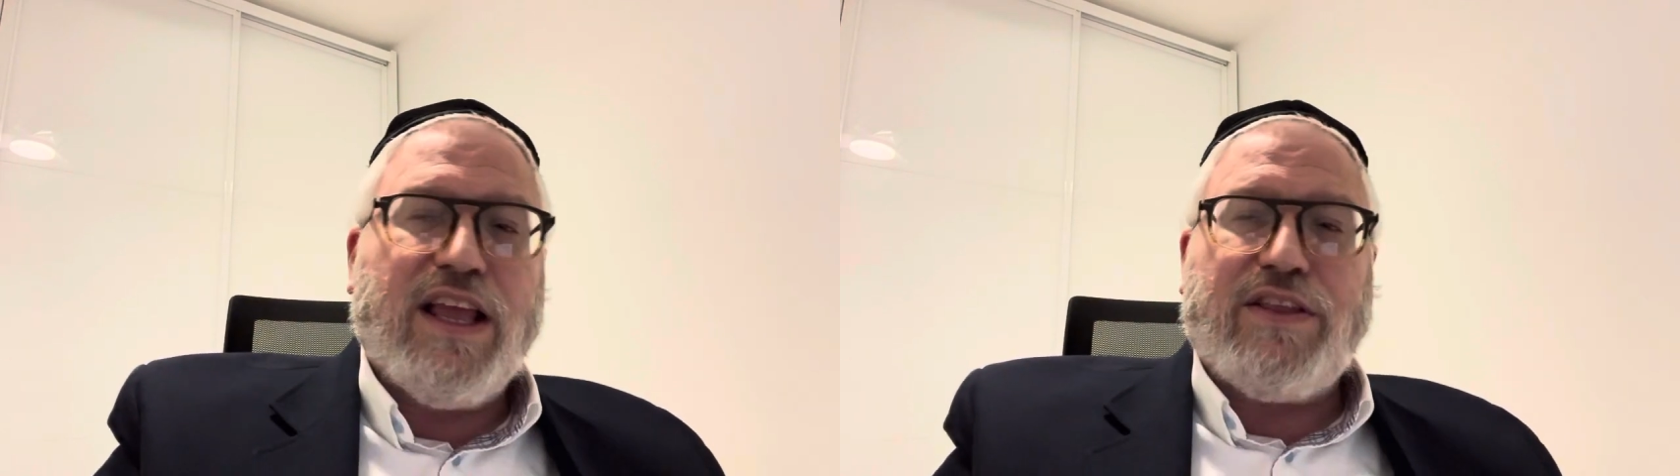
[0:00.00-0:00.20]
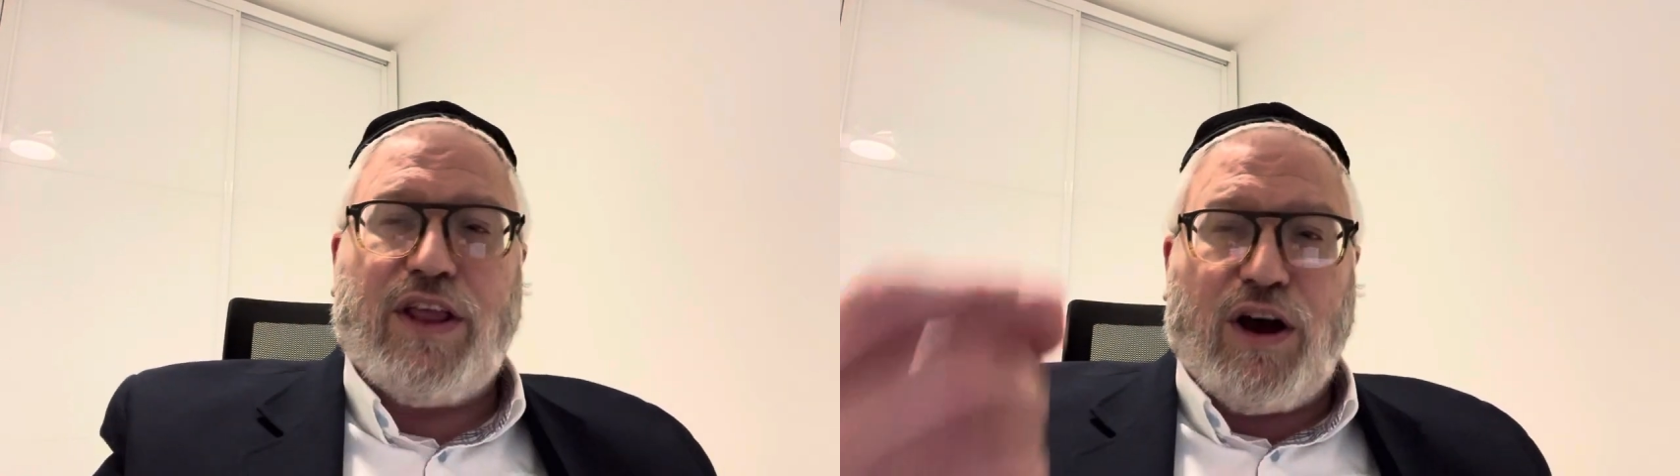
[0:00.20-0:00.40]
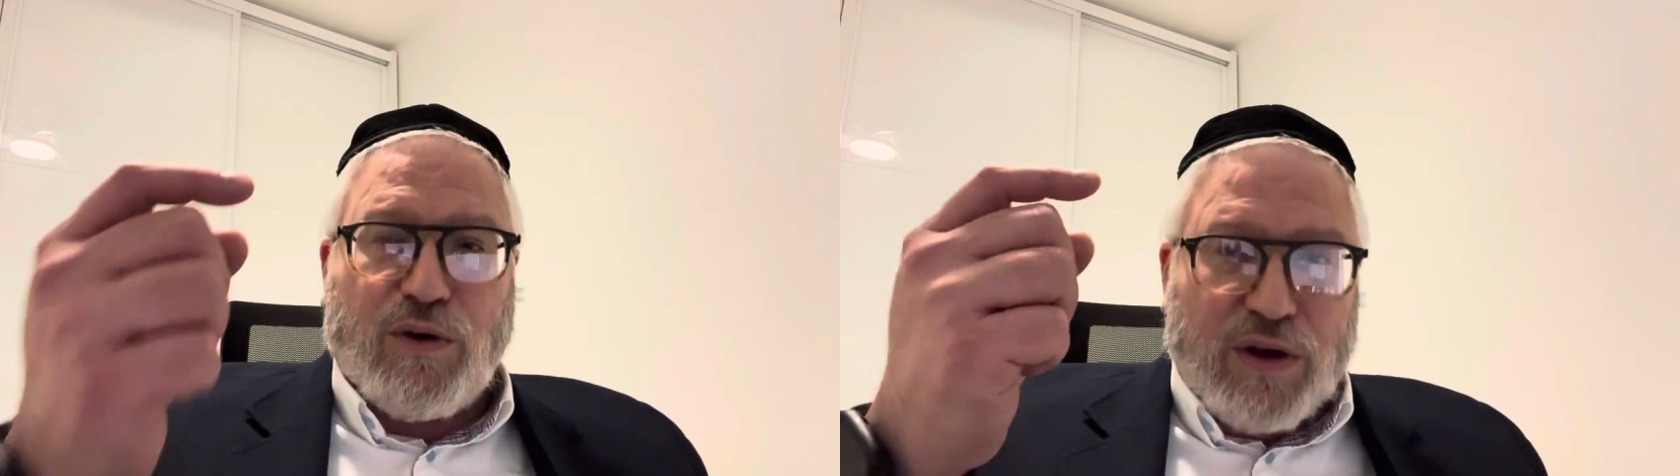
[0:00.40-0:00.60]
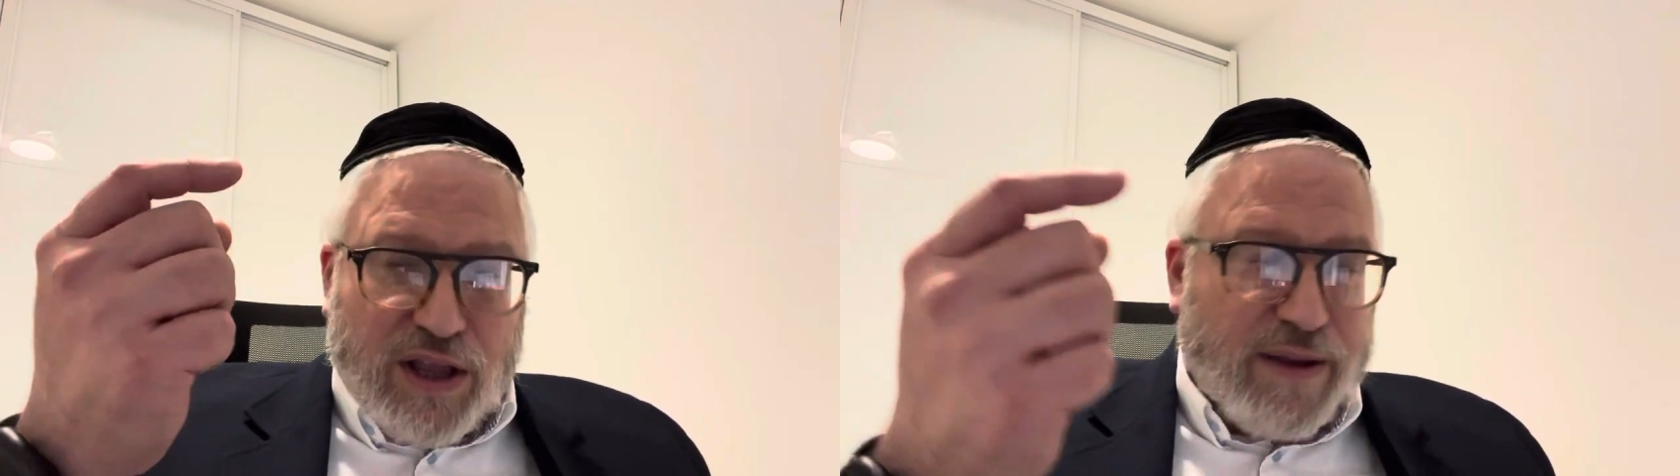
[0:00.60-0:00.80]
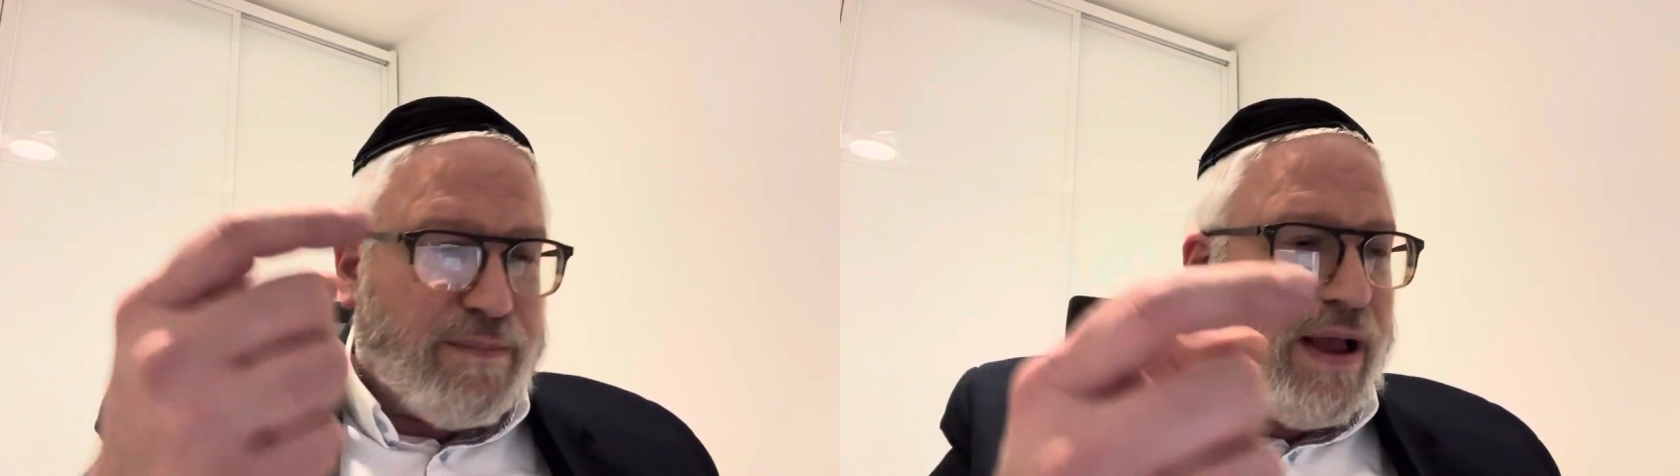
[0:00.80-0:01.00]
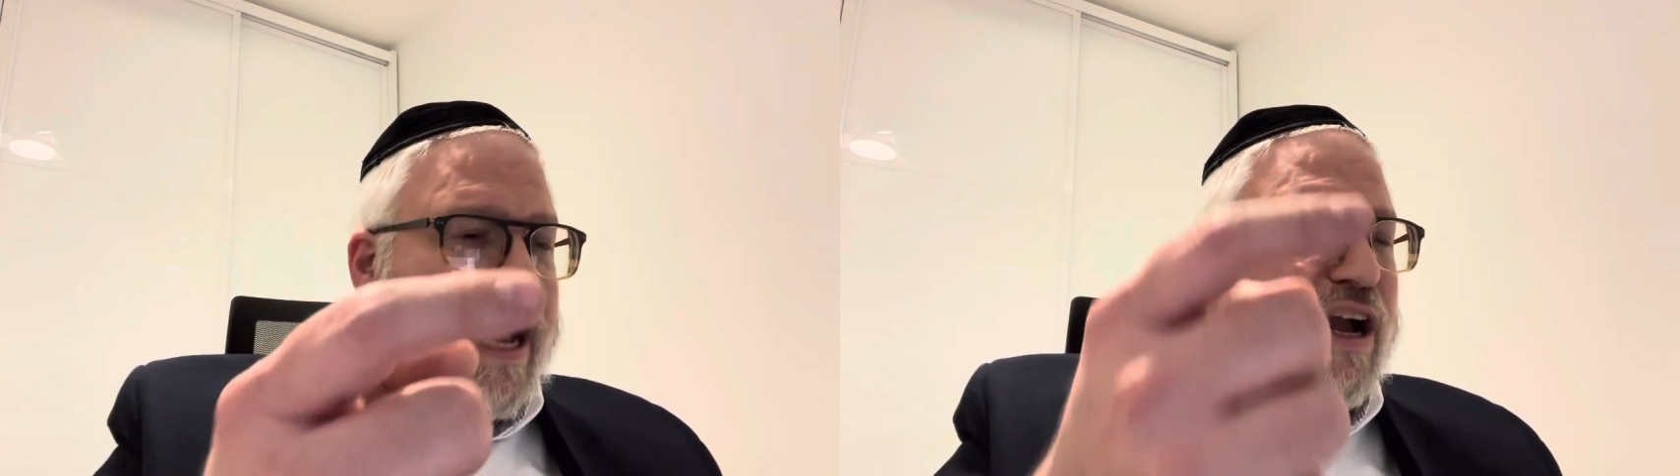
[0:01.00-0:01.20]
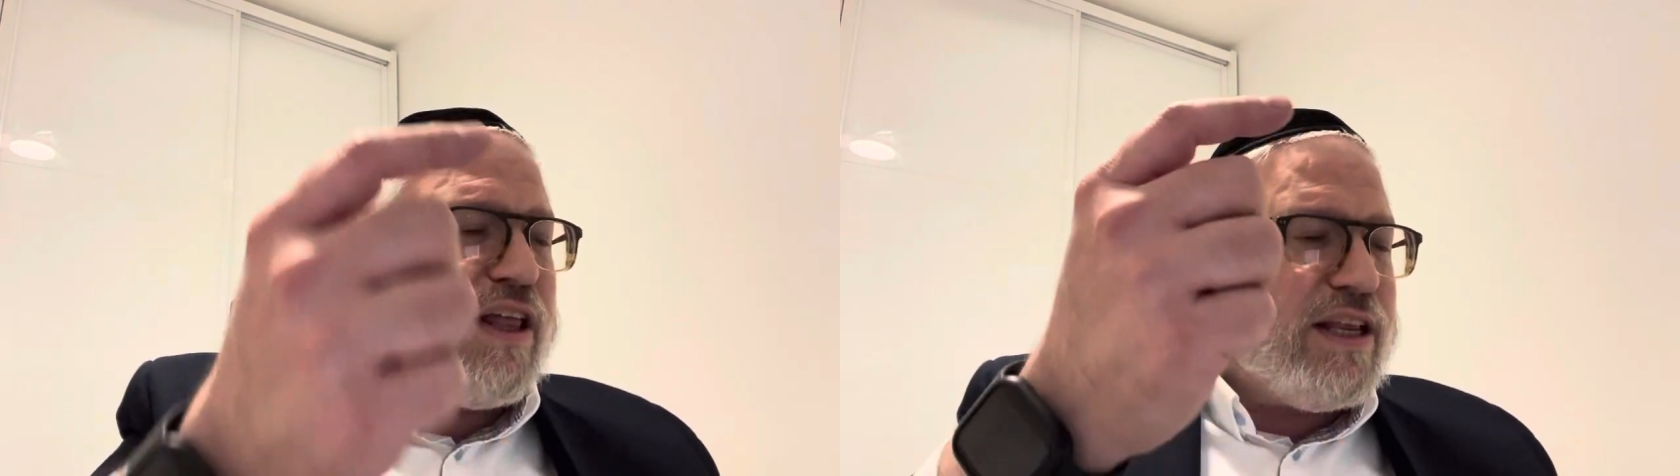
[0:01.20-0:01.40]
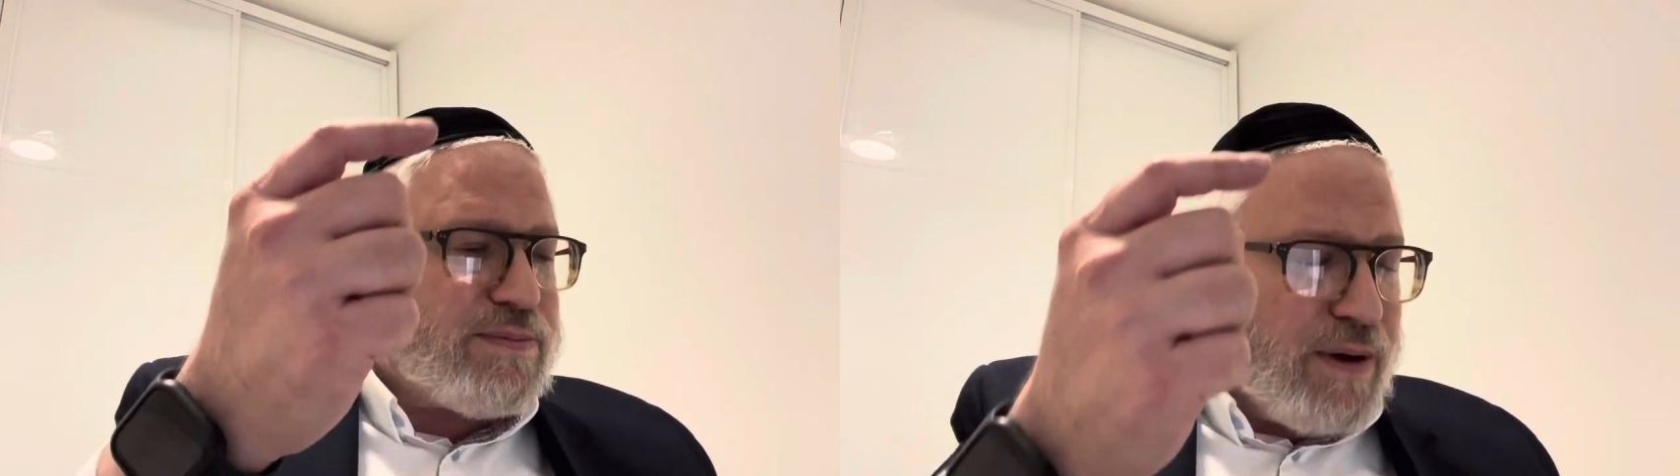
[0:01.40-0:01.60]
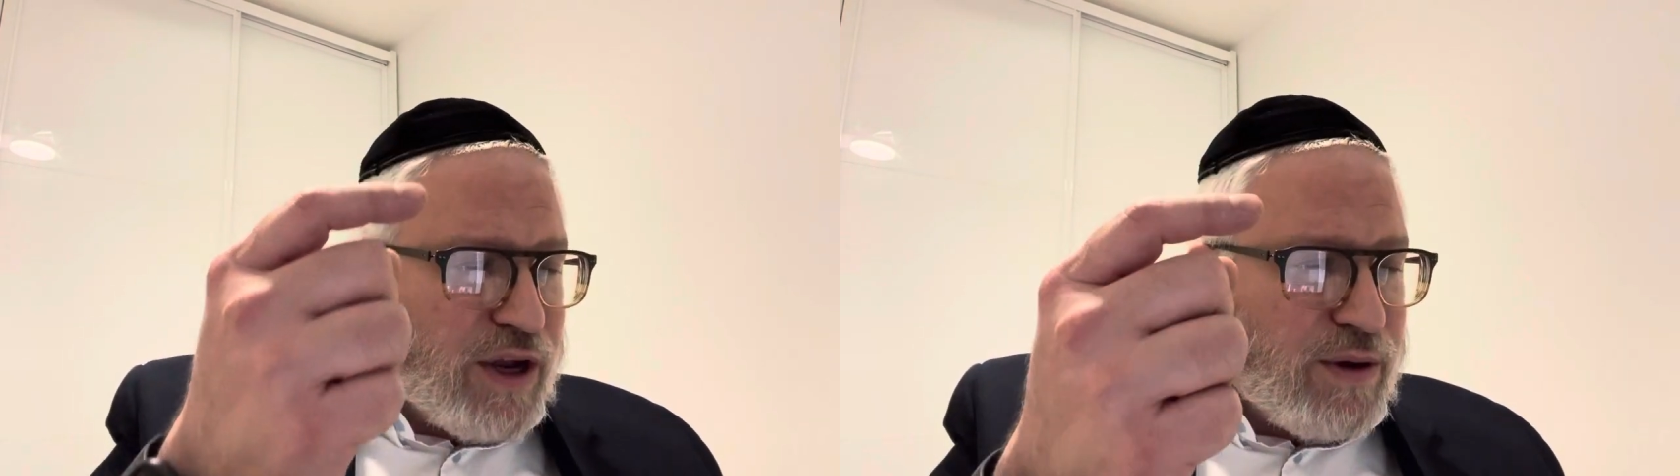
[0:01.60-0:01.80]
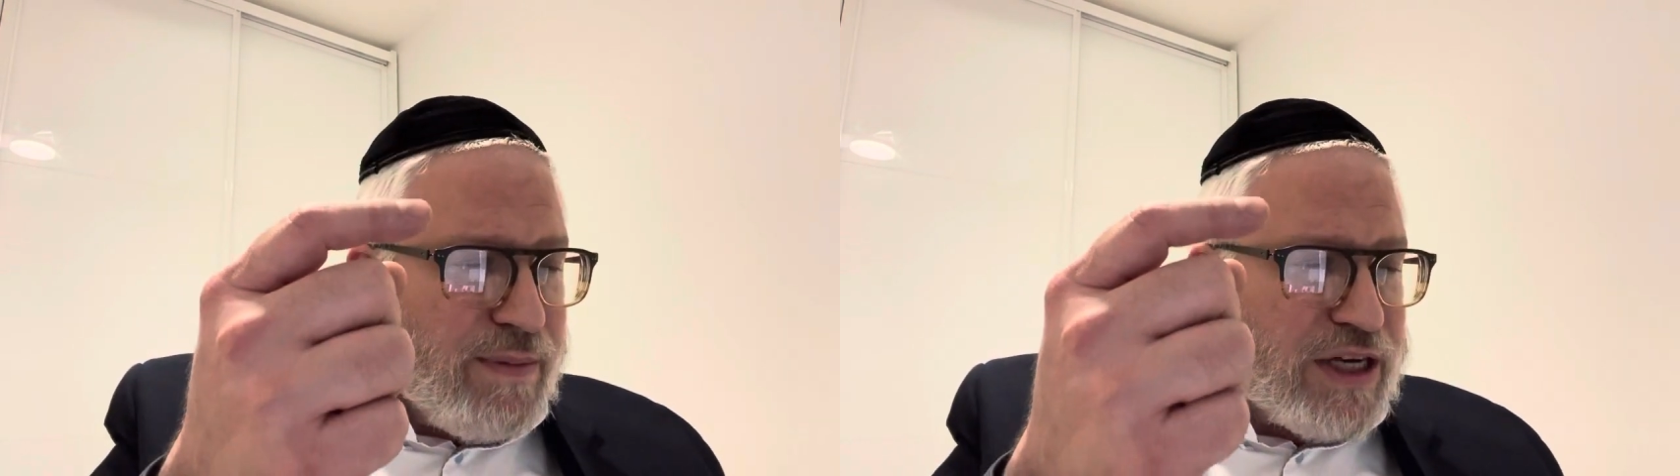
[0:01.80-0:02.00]
No, HaKadosh
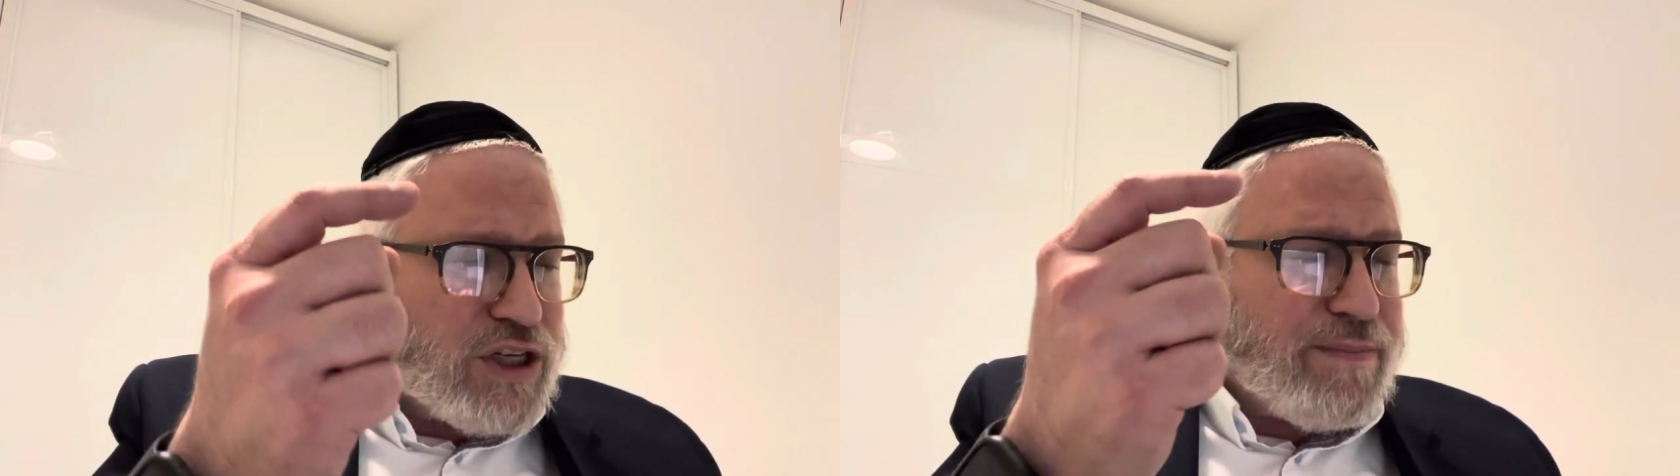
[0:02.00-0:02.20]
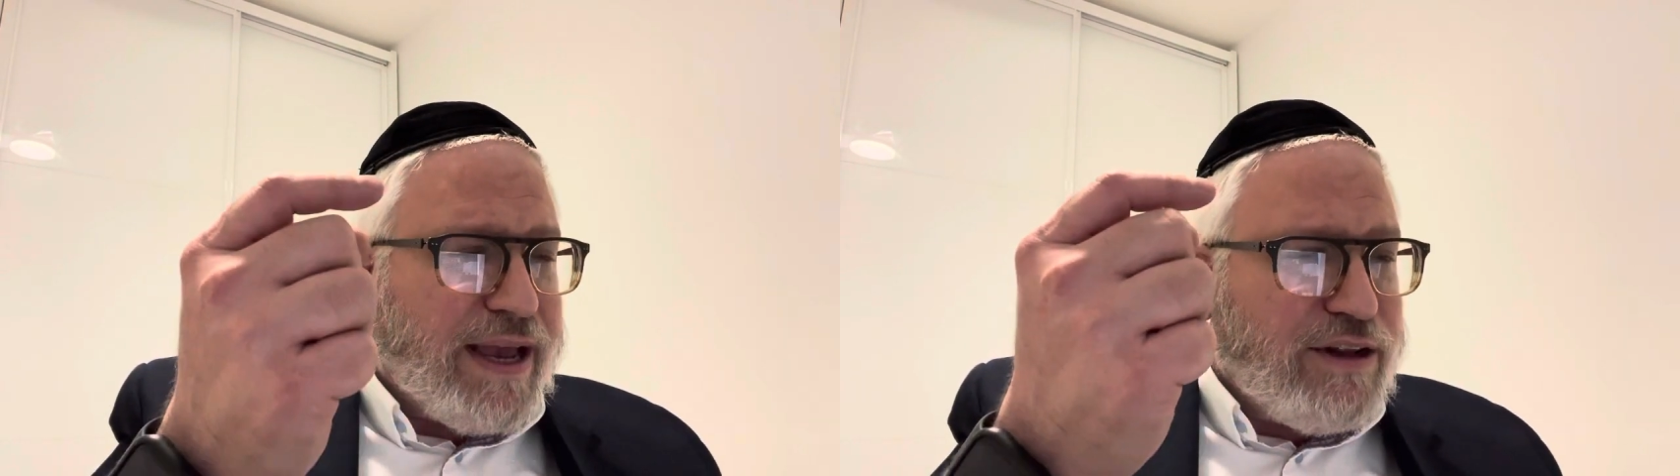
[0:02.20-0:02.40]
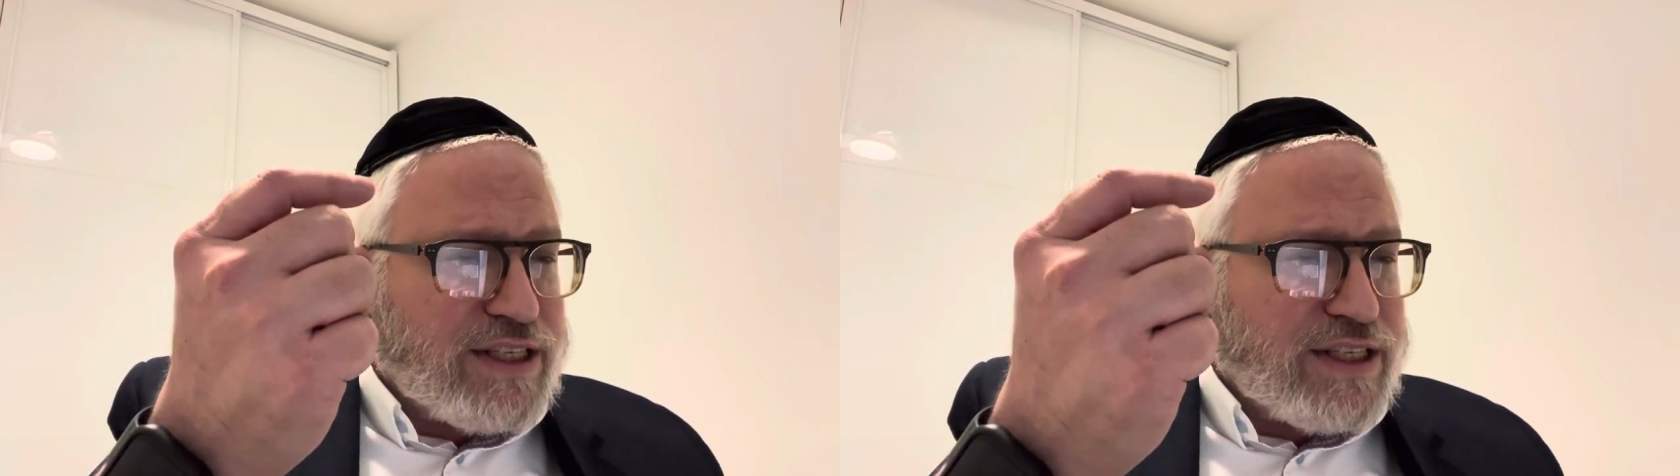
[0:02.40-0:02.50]
Baruch Hu,